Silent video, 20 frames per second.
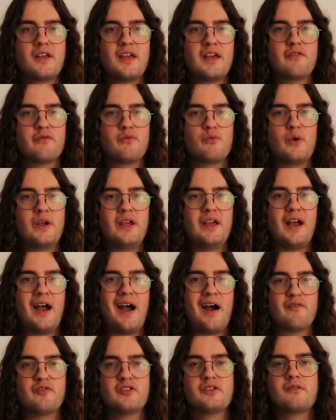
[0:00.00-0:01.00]
if we
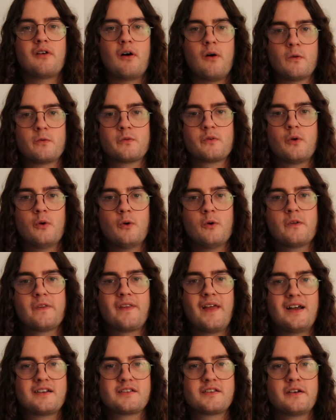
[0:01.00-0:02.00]
haven't encored
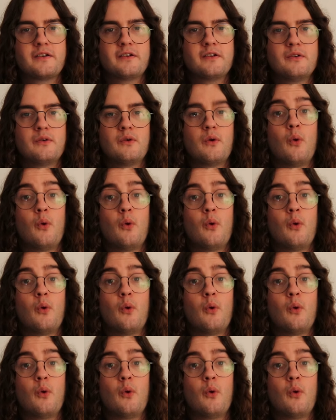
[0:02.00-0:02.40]
that turn,